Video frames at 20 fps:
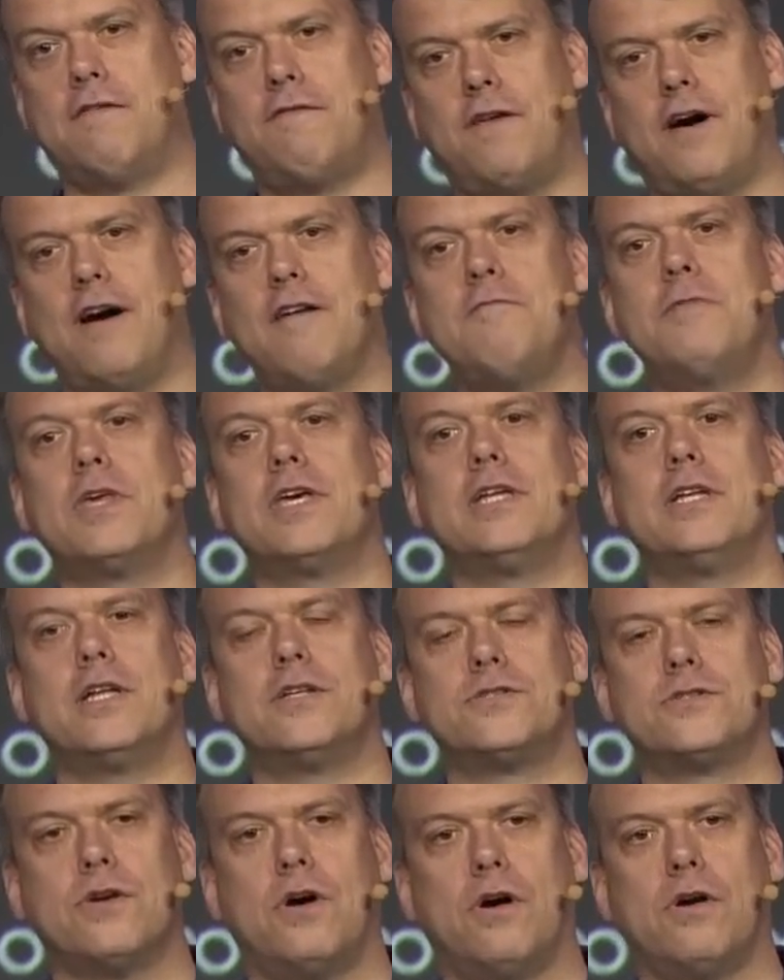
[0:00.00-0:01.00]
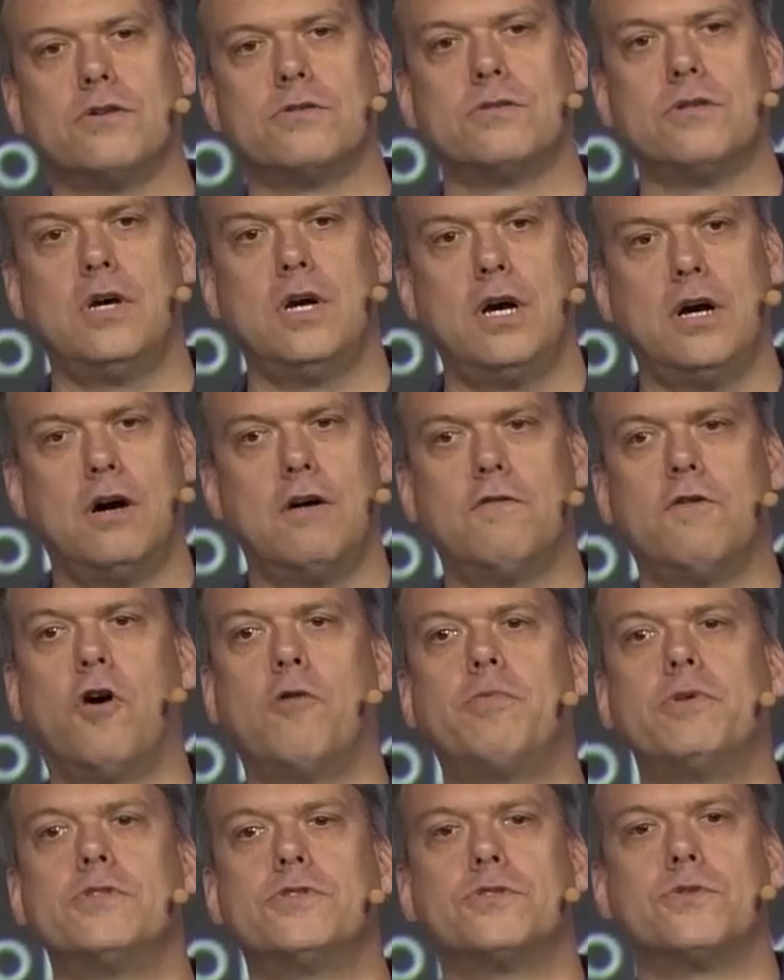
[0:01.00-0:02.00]
5 million installs of
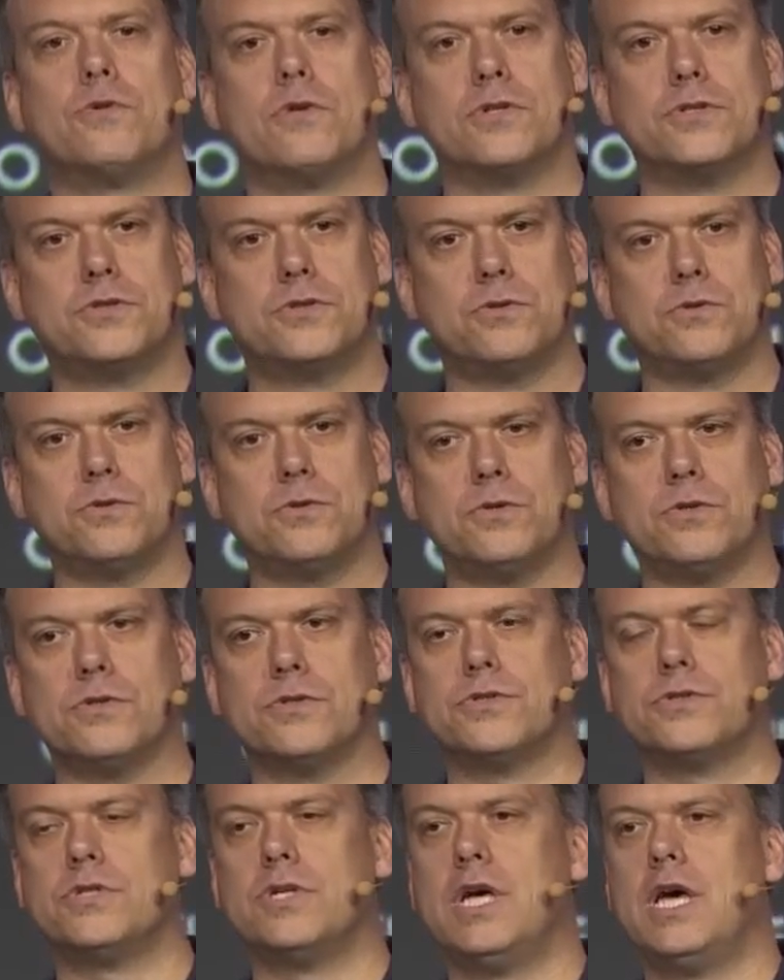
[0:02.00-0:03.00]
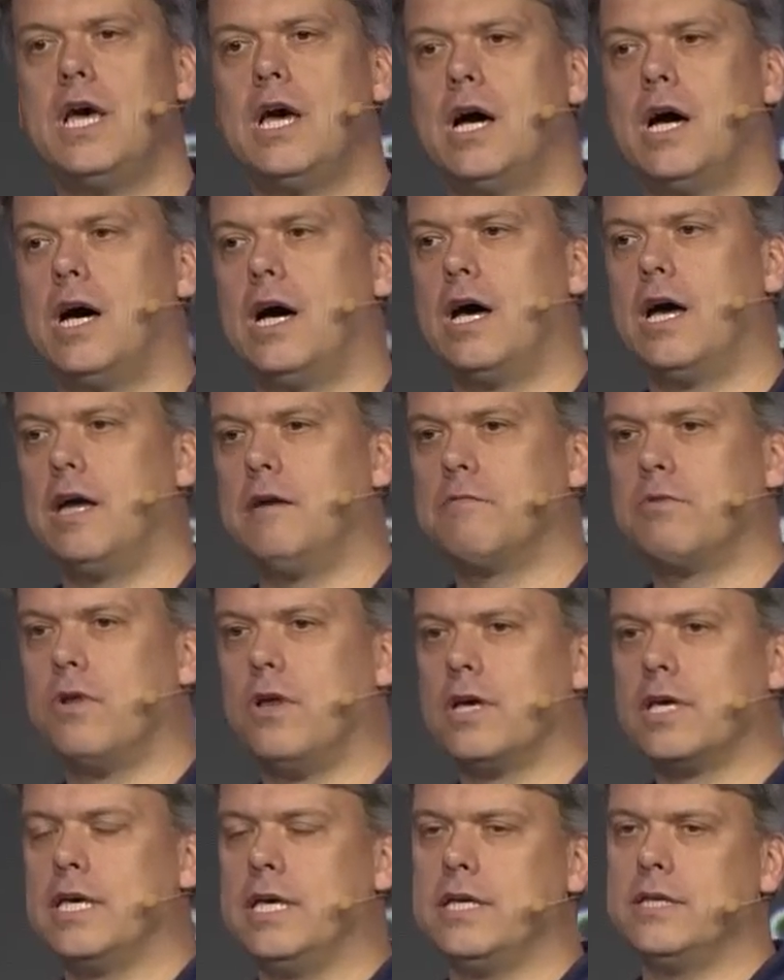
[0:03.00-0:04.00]
open source tools uh, and
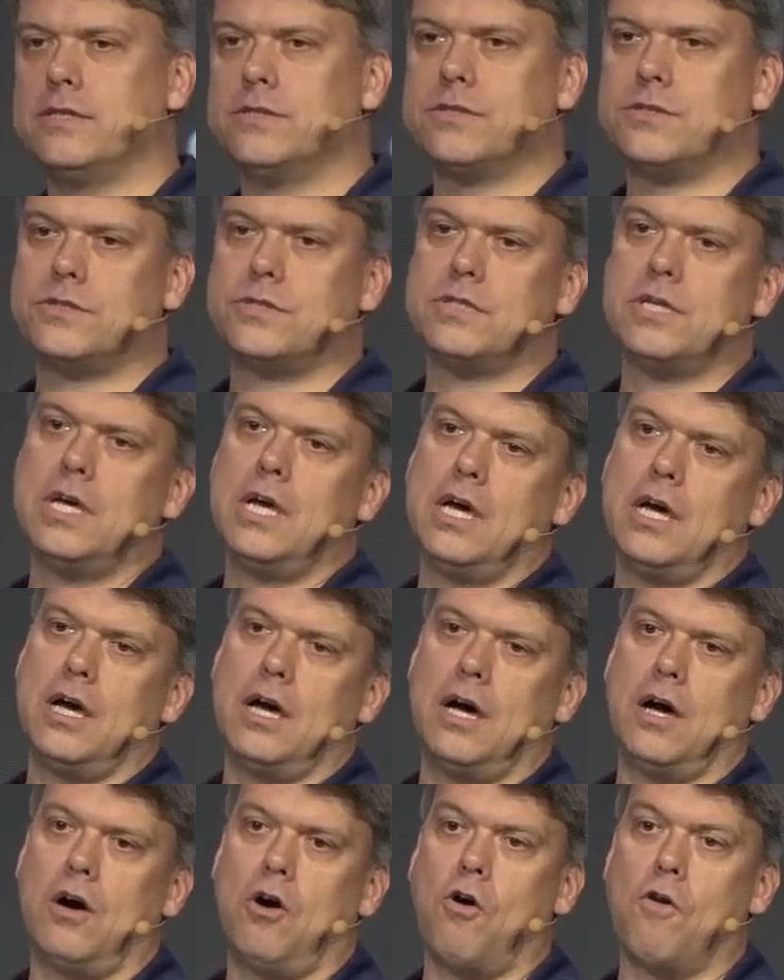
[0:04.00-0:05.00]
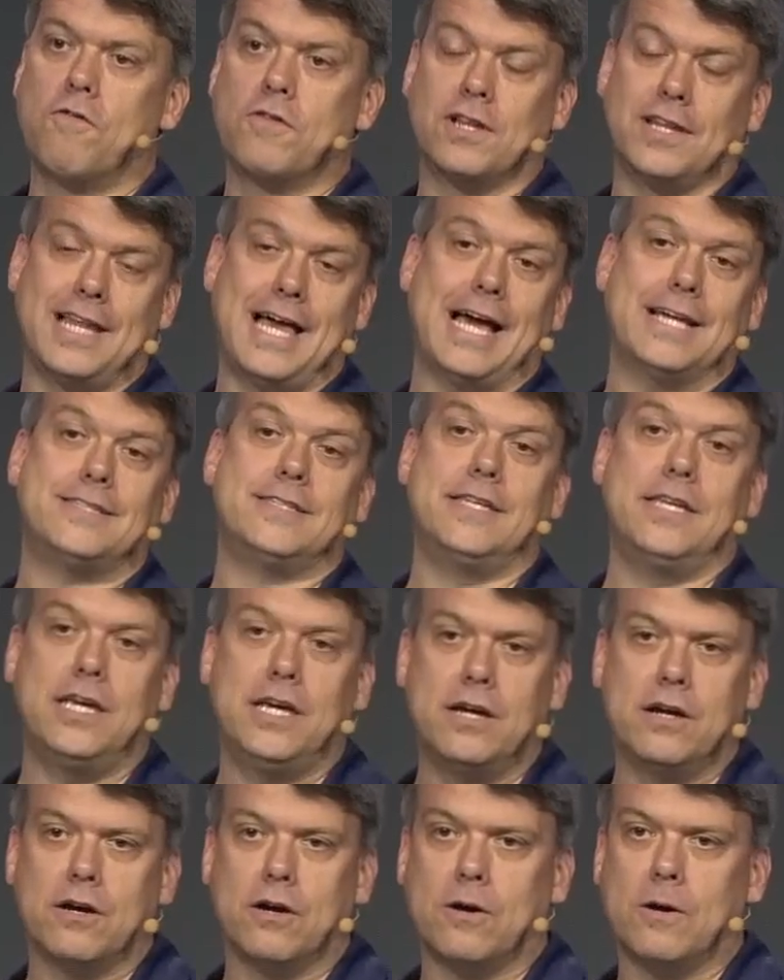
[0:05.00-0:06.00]
plugins uh, over the last
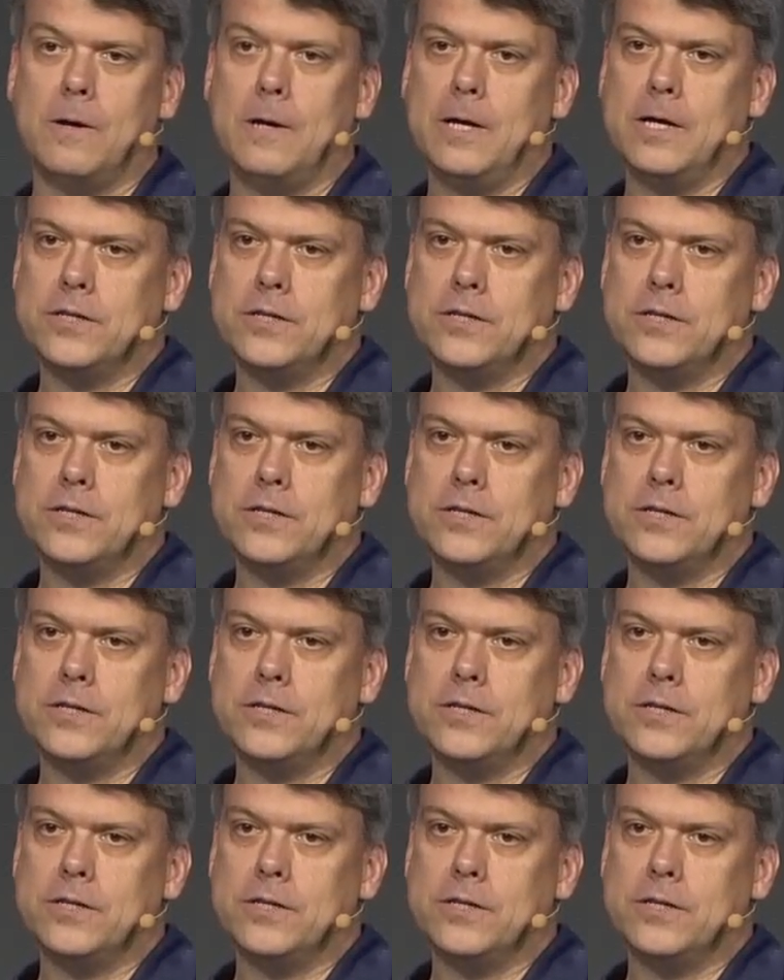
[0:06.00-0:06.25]
year.